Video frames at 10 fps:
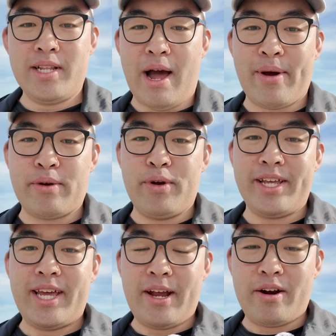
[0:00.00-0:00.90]
That we can
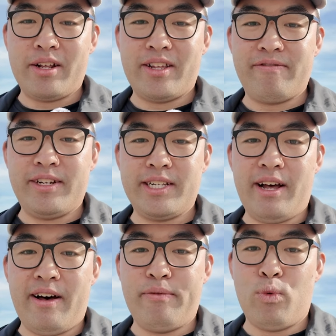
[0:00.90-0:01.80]
really hear the difference
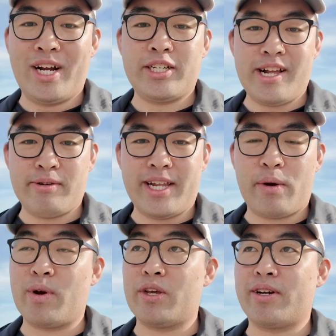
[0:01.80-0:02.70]
of what it sounds like when you